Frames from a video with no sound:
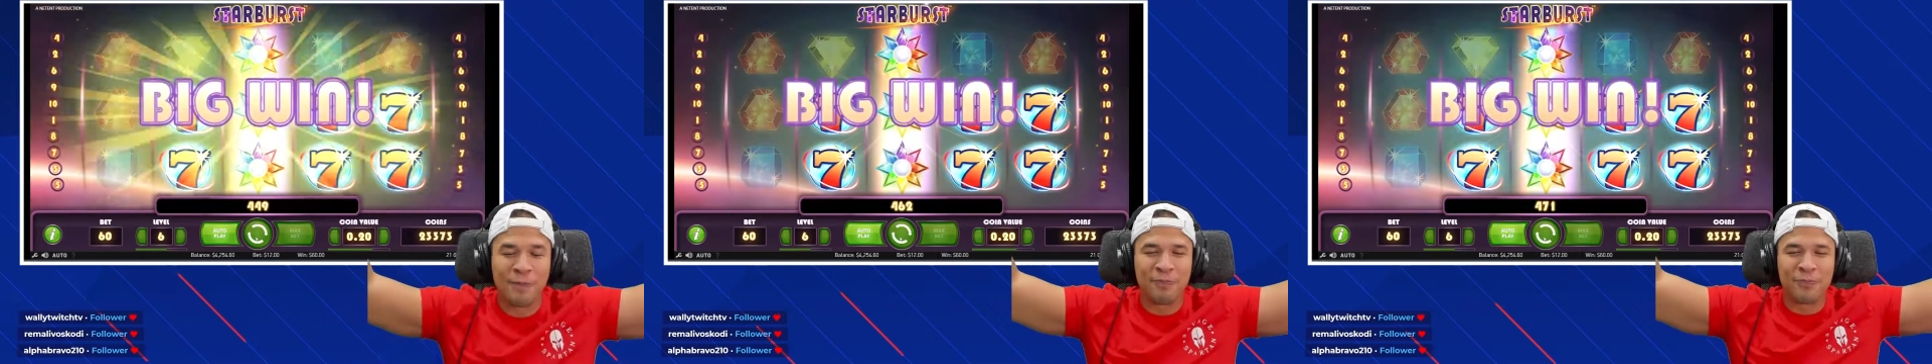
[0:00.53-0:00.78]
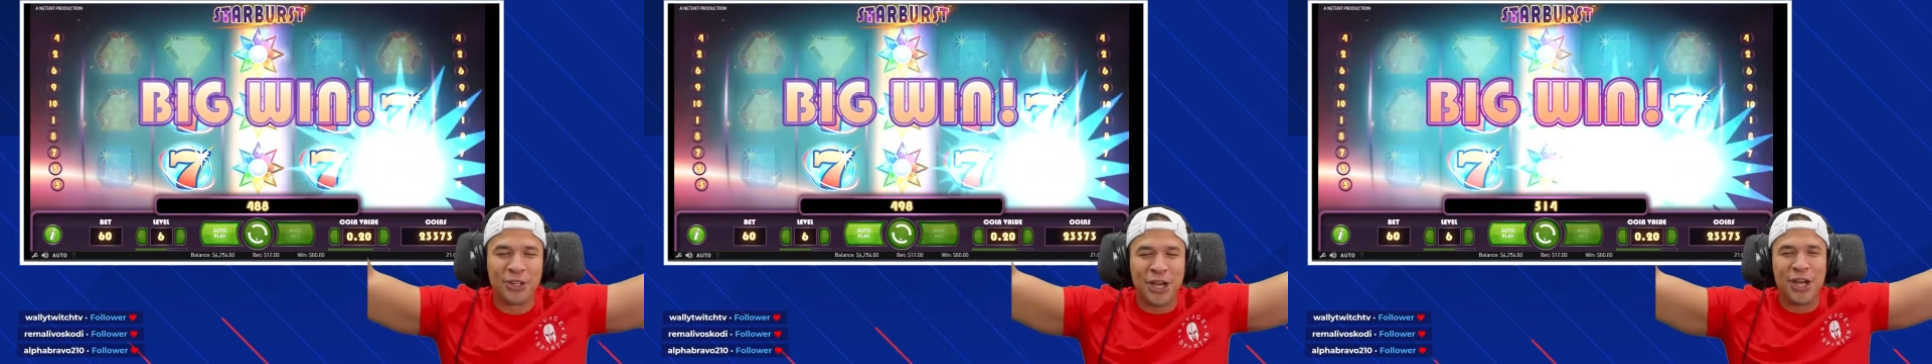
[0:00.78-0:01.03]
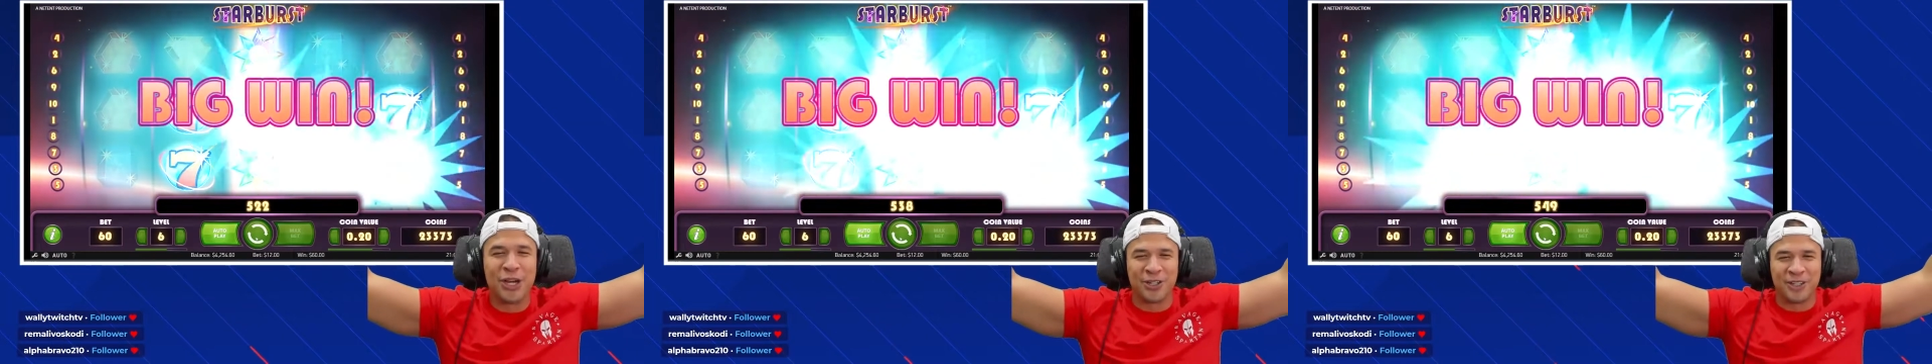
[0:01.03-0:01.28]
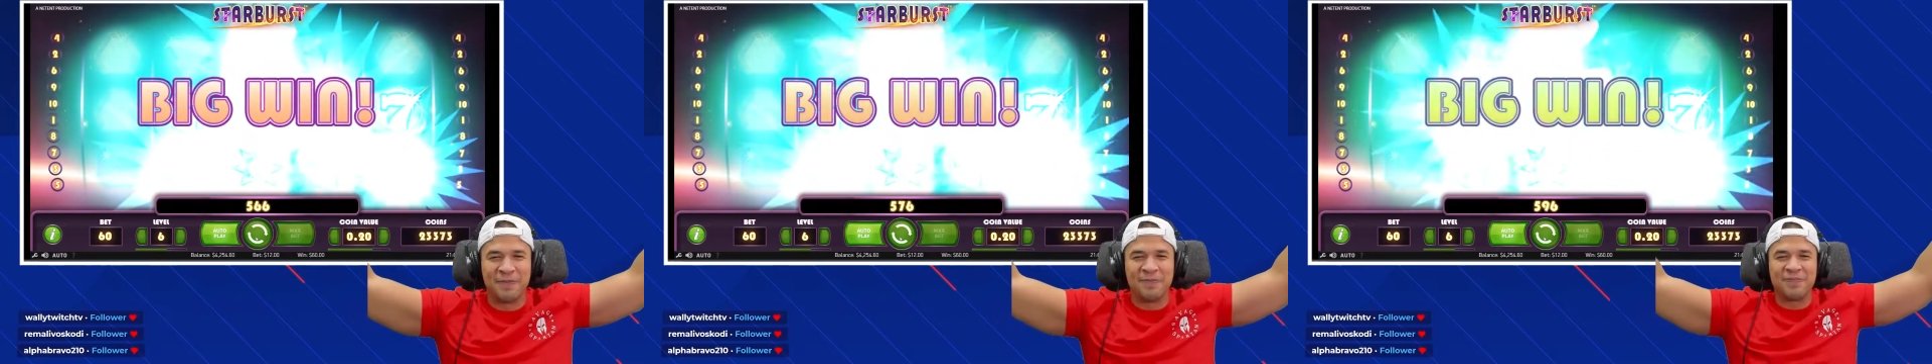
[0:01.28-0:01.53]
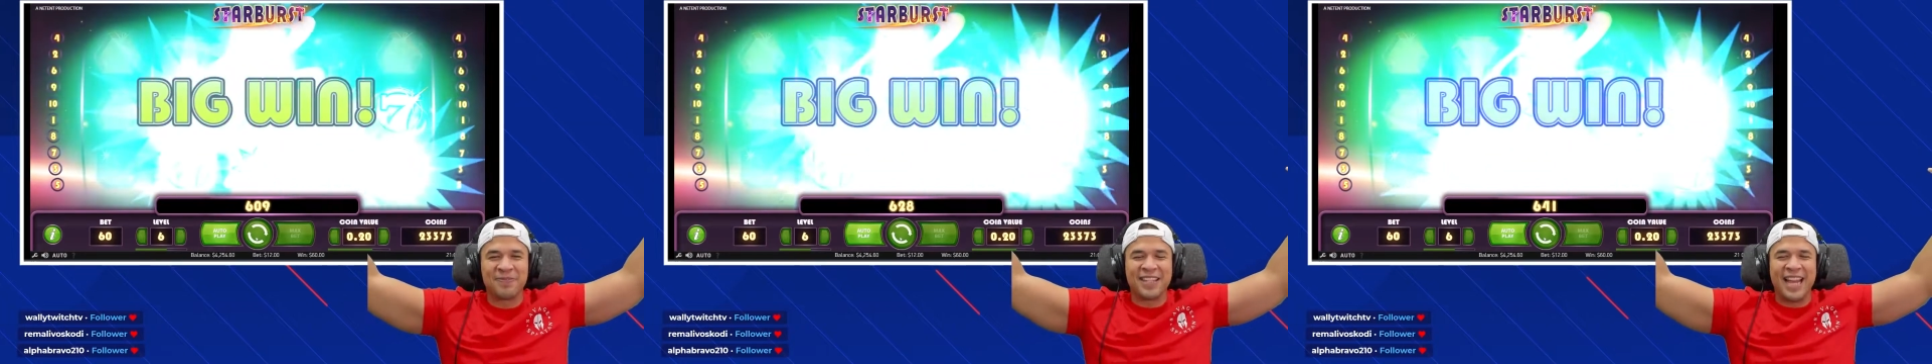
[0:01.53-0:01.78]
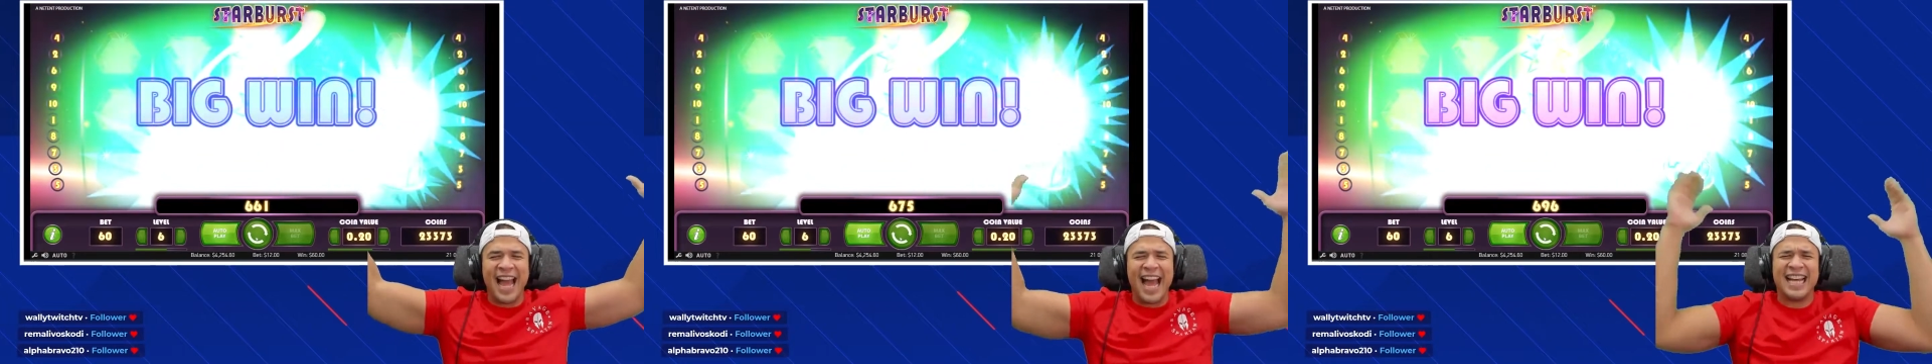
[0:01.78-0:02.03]
dude,
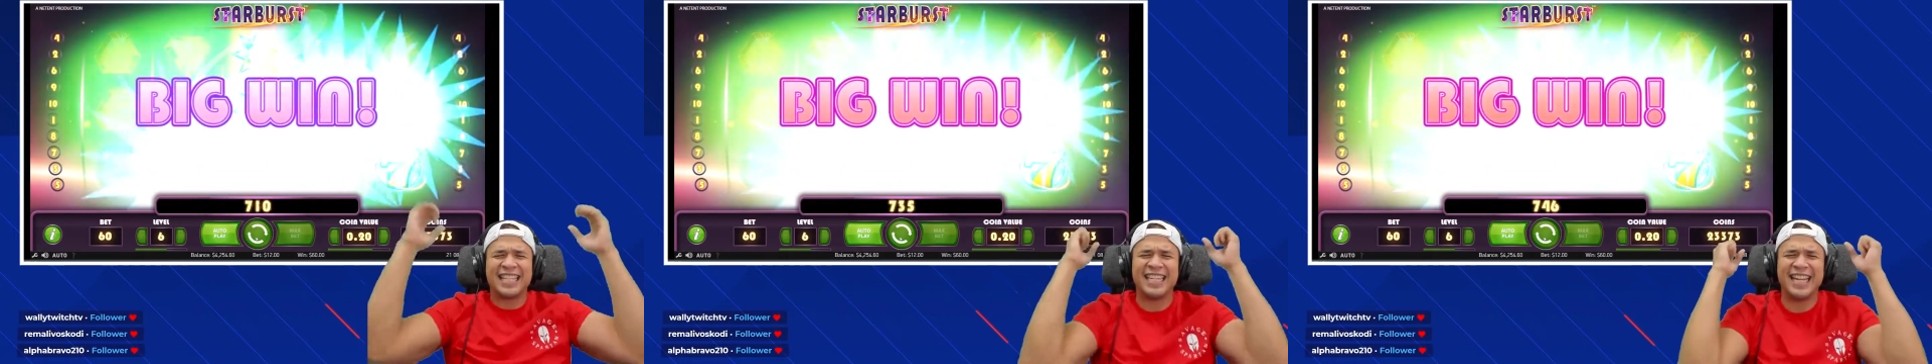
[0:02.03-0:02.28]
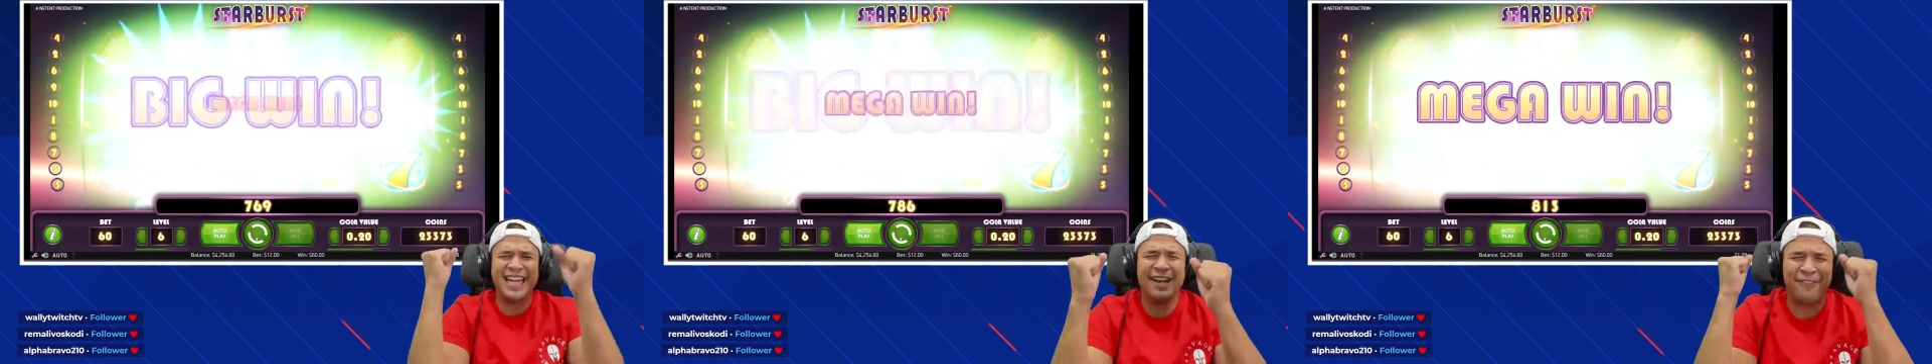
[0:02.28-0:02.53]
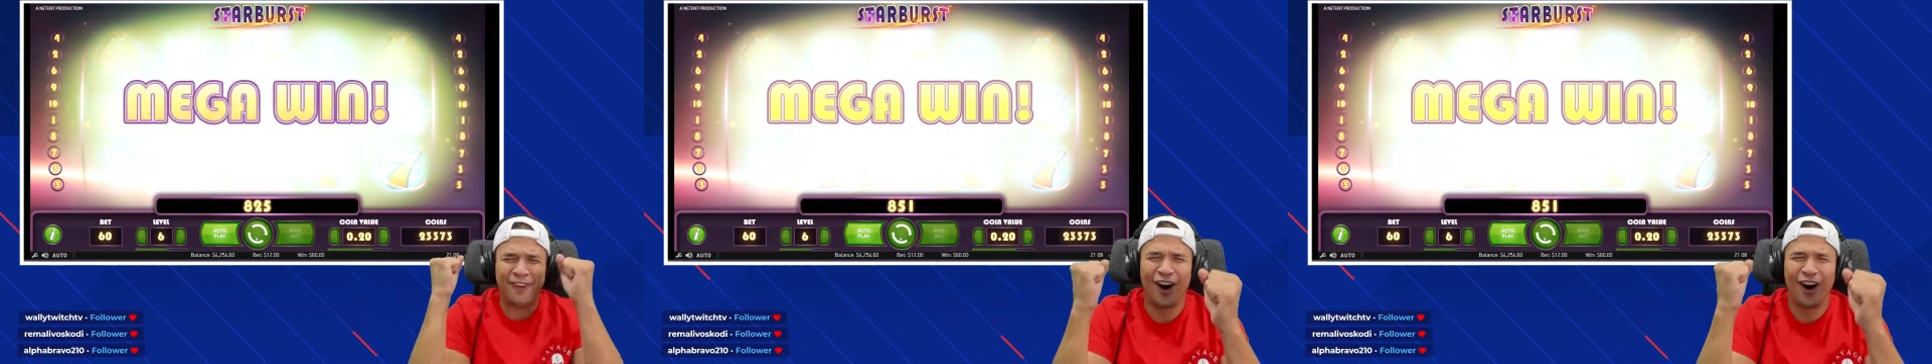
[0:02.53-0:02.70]
as if